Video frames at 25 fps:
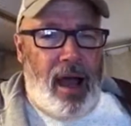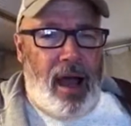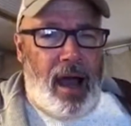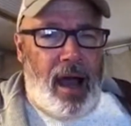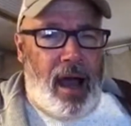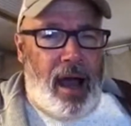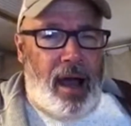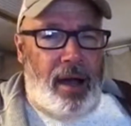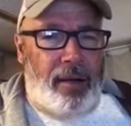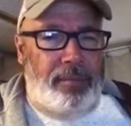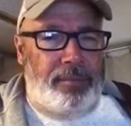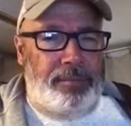
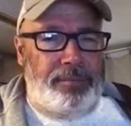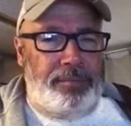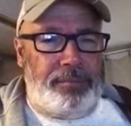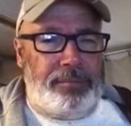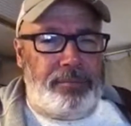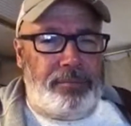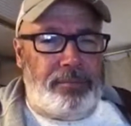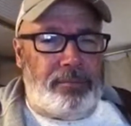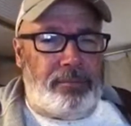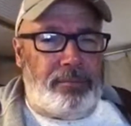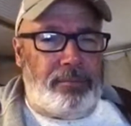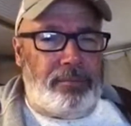
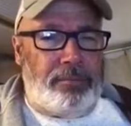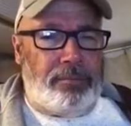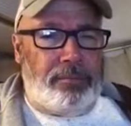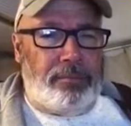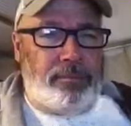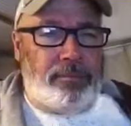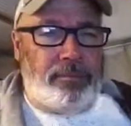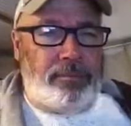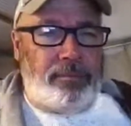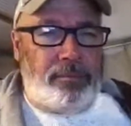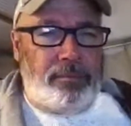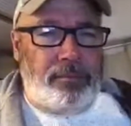
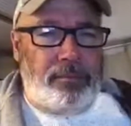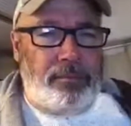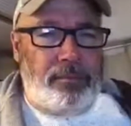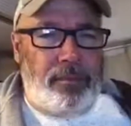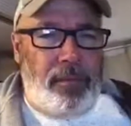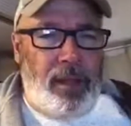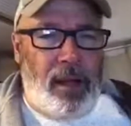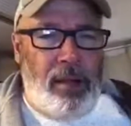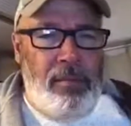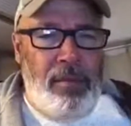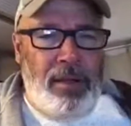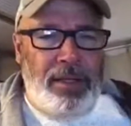
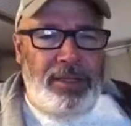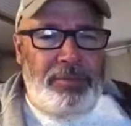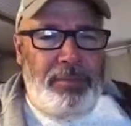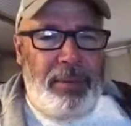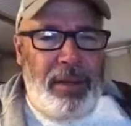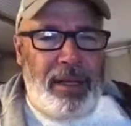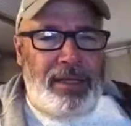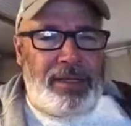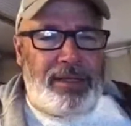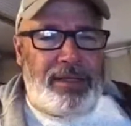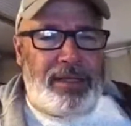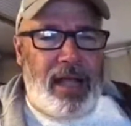Must
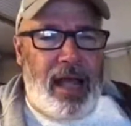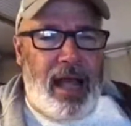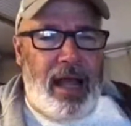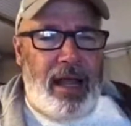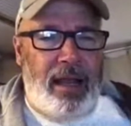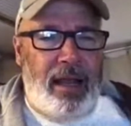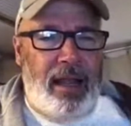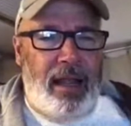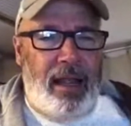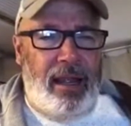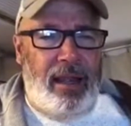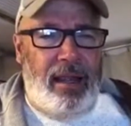be
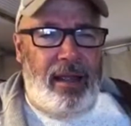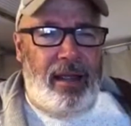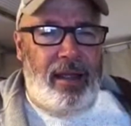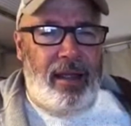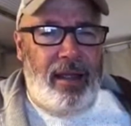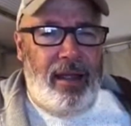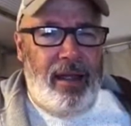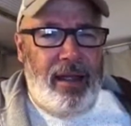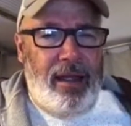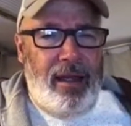exciting.